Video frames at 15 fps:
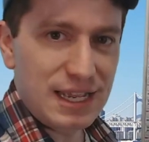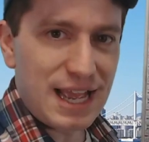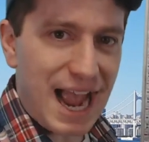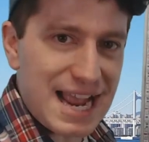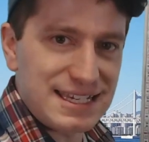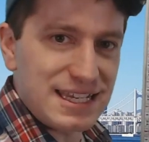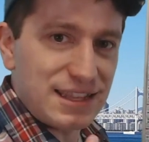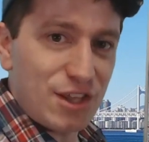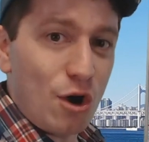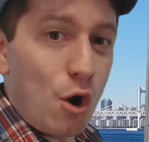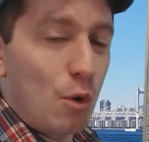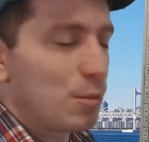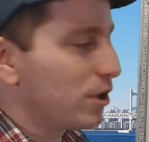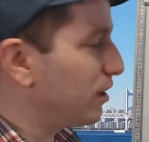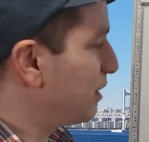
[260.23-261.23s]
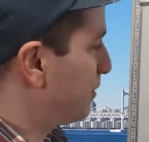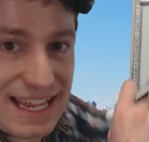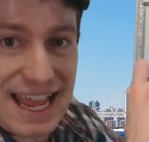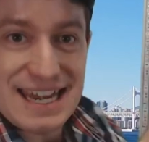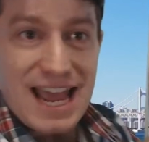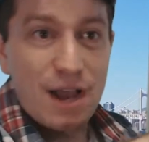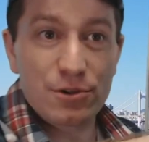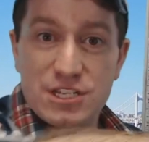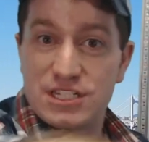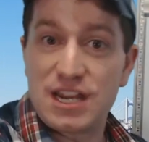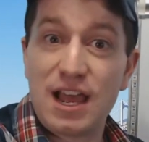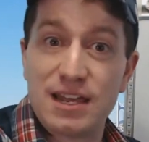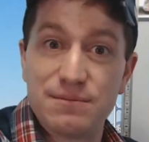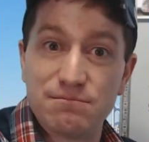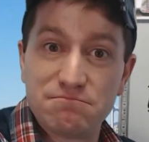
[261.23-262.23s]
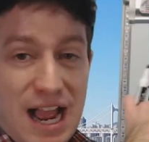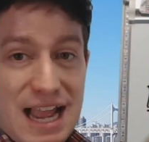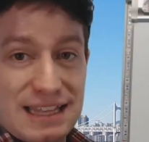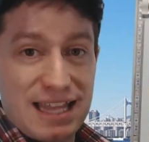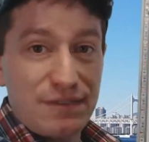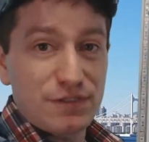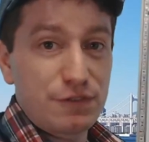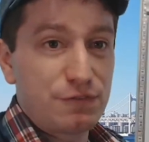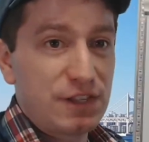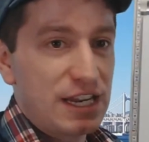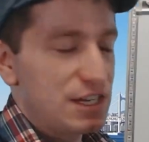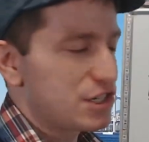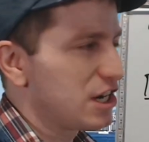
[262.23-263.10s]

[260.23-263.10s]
I did the homework and now it's done. I left it finished.